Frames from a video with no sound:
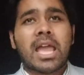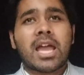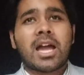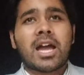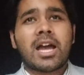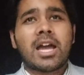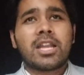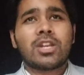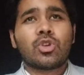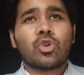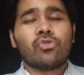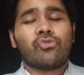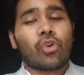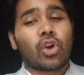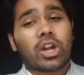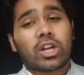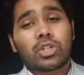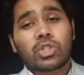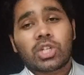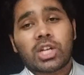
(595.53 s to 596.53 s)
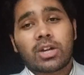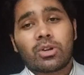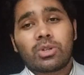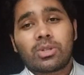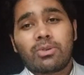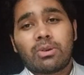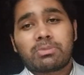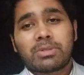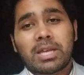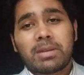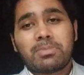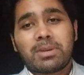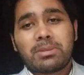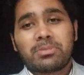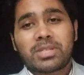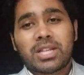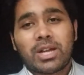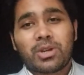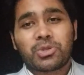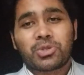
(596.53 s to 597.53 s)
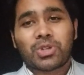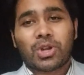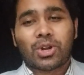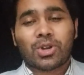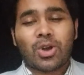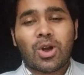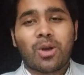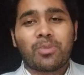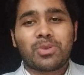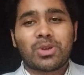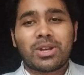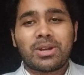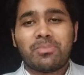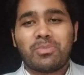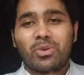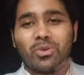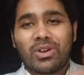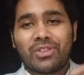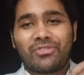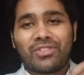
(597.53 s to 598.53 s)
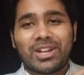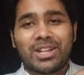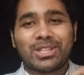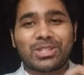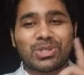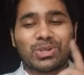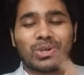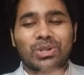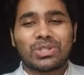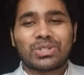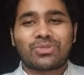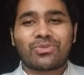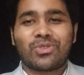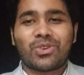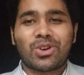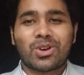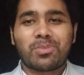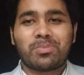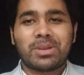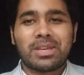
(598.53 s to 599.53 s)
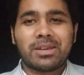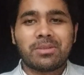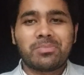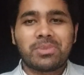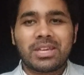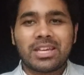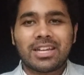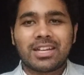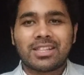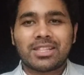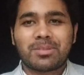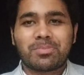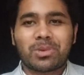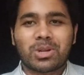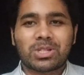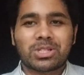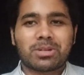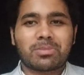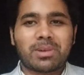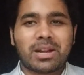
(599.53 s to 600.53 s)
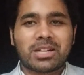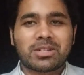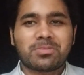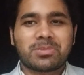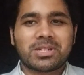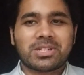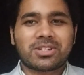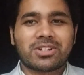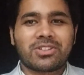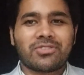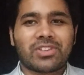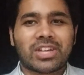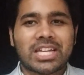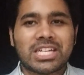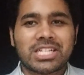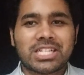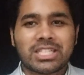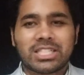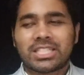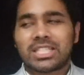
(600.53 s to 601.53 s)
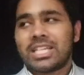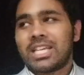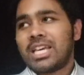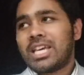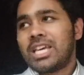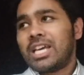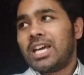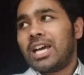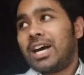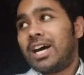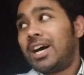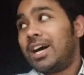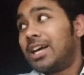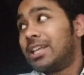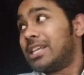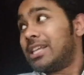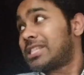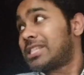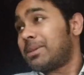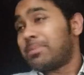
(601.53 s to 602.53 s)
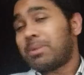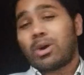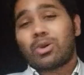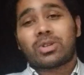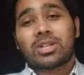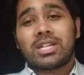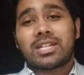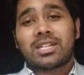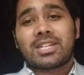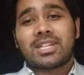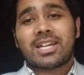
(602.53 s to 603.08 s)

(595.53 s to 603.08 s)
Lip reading: And don't forget to check out the website pmclounge.com, your number one free resource for PMP and other project management certifications. That's about it.